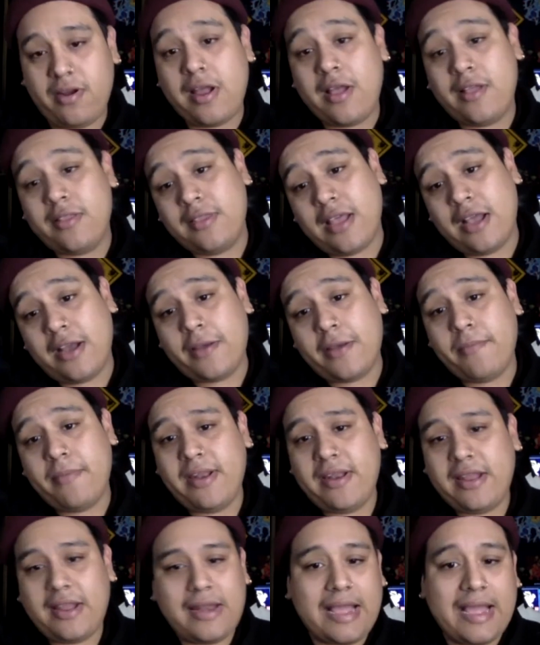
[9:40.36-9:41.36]

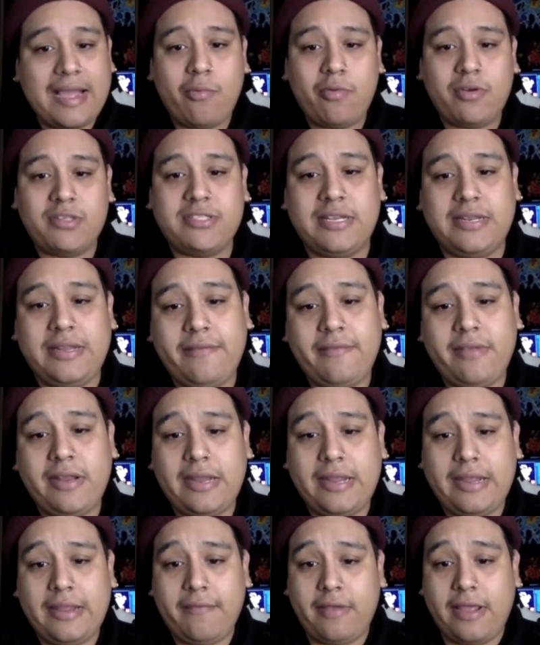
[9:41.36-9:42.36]
undocumented, I wasn't even
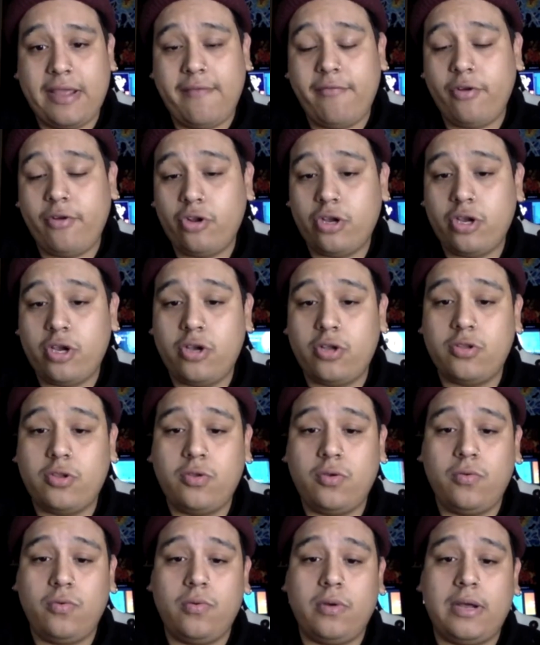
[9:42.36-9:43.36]
able to go
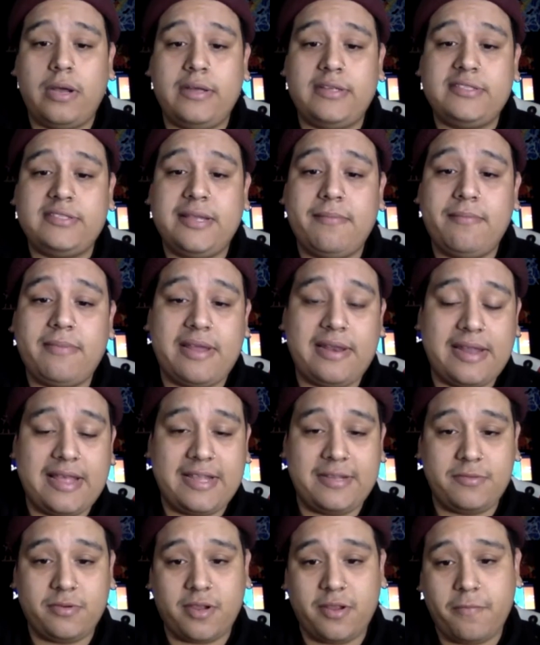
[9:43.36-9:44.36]
to say my
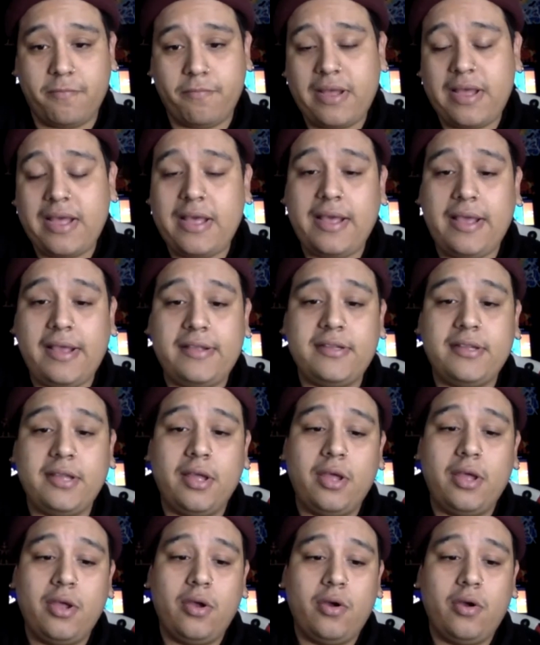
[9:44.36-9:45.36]
last goodbyes, or